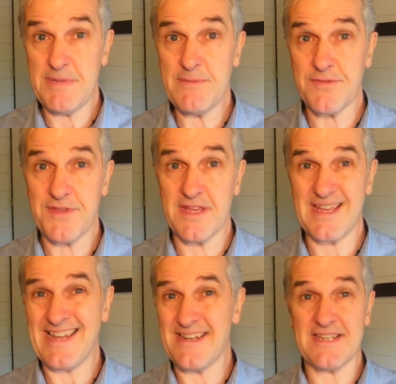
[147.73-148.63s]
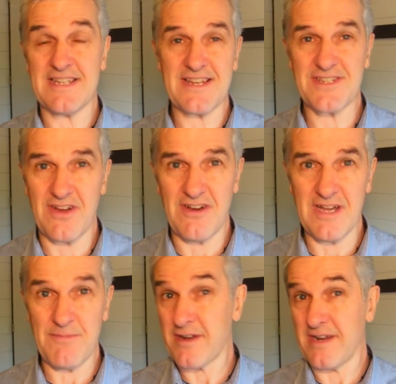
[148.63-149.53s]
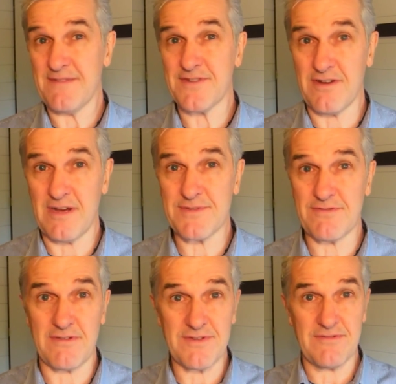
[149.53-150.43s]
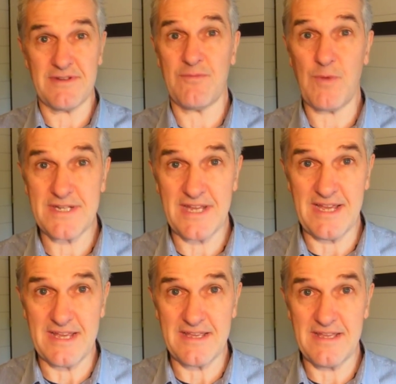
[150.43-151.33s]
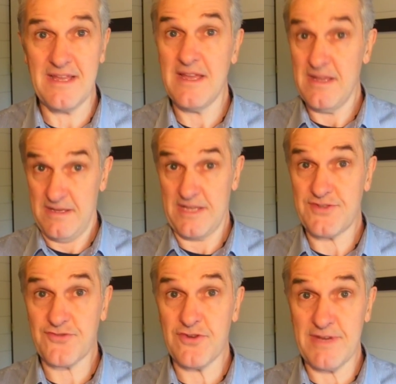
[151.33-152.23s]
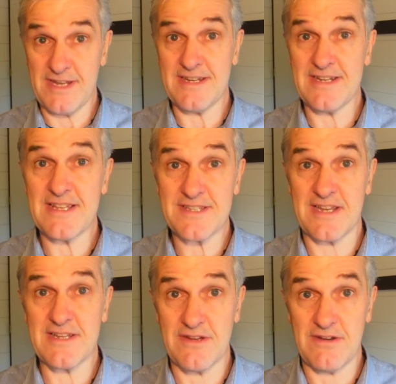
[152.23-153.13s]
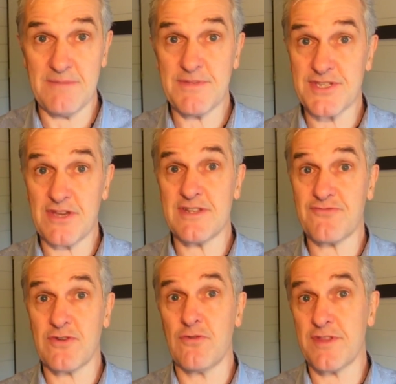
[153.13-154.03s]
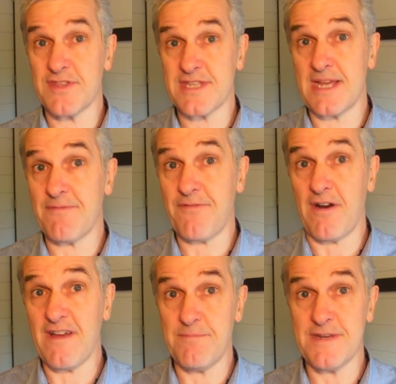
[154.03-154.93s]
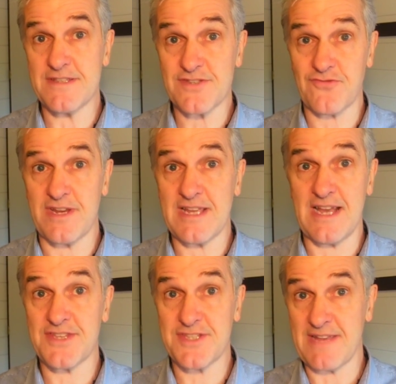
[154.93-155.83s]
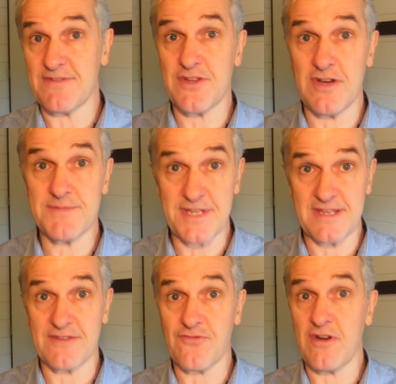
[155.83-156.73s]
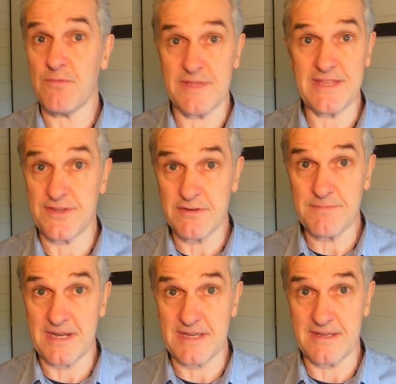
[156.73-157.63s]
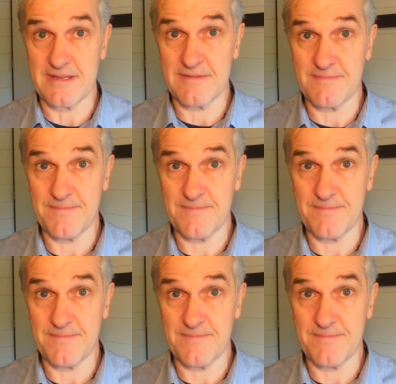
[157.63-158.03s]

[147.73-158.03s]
People think editing takes time. I don't have time, so I'll do it in one take. It's true, editing does take time, but so does recording the same 5-minute screencast 7 times to get it right without the dog barking.